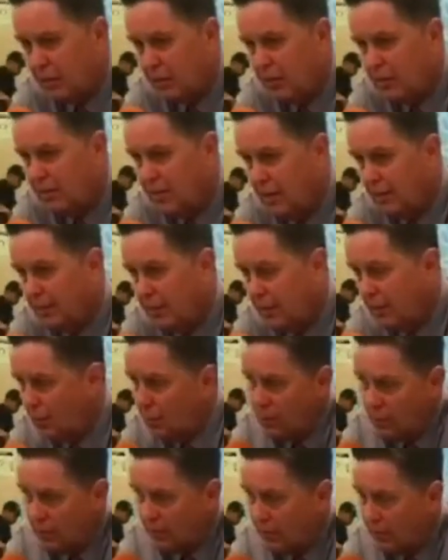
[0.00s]
good tempo. He
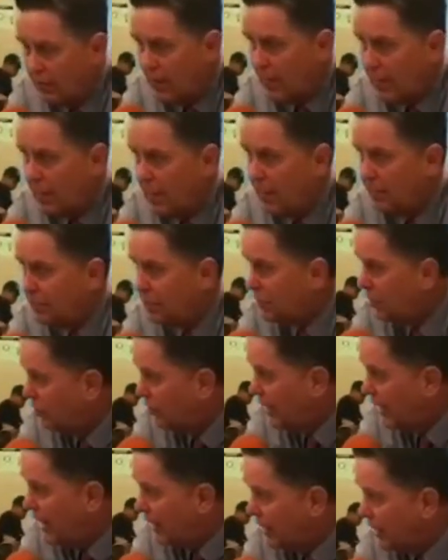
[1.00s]
wanted to make it up so
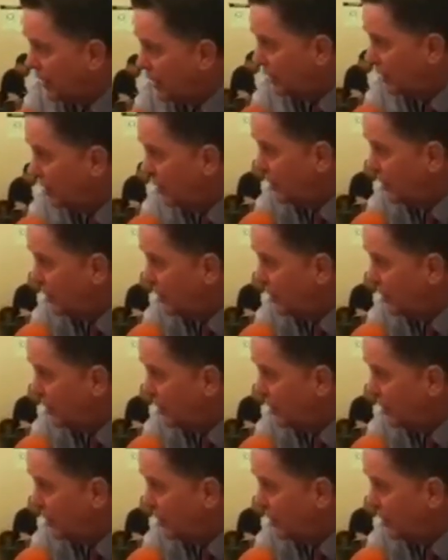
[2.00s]
badly.